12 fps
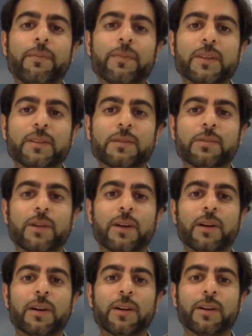this is
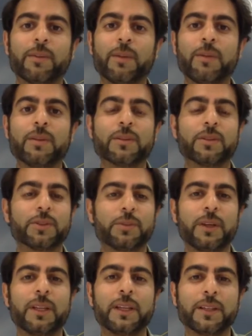where maybe a social
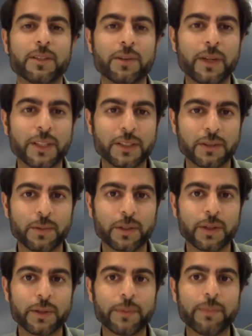media integration will
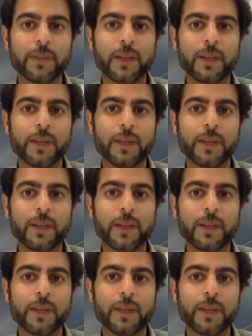go,